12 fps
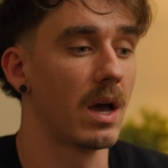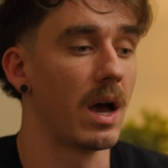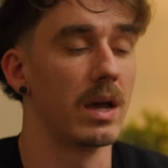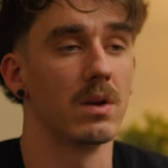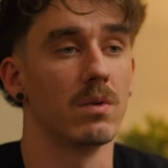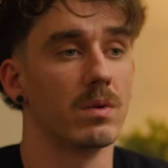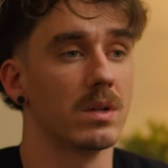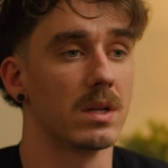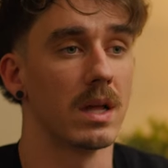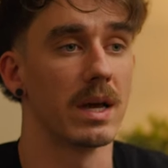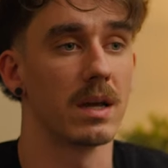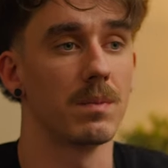I don't really
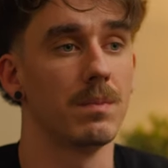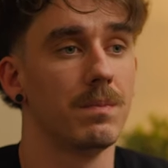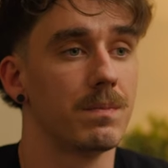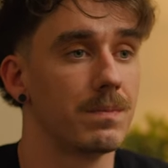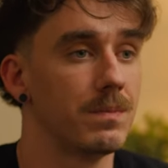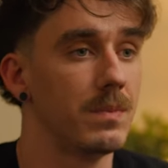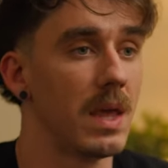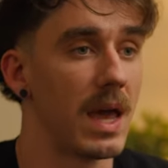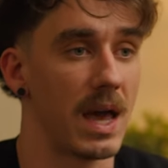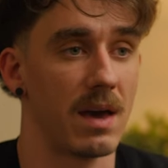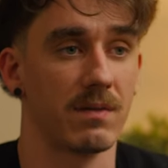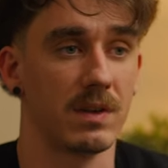like
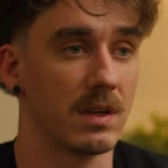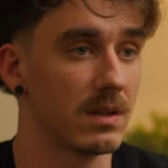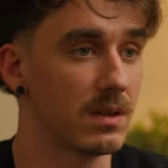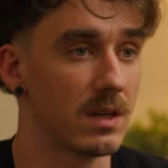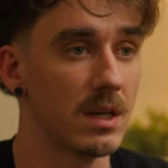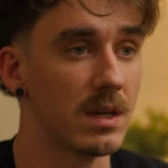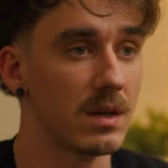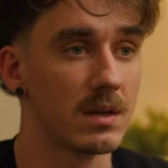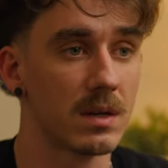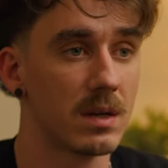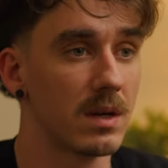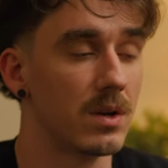having the
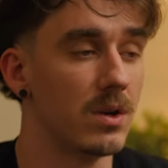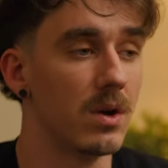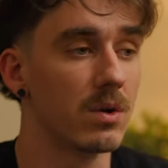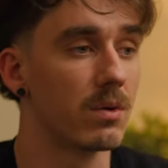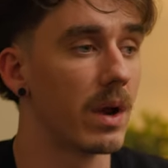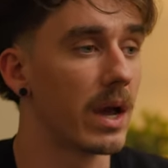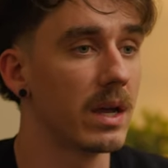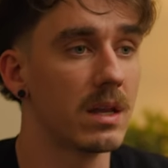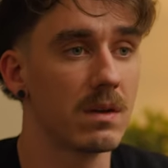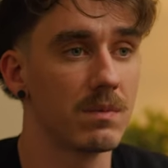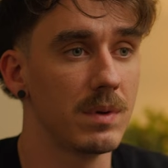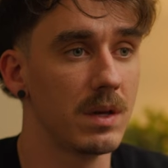
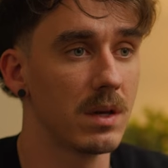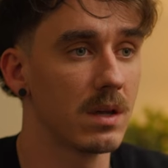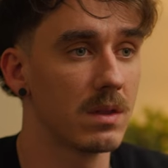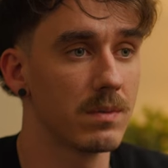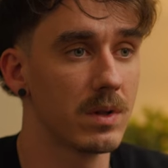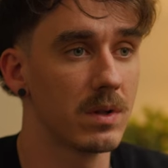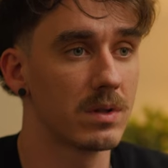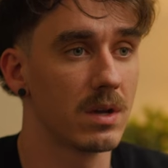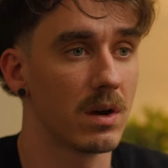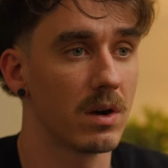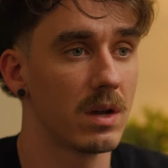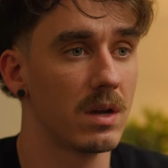notoriety of being in the
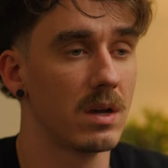military.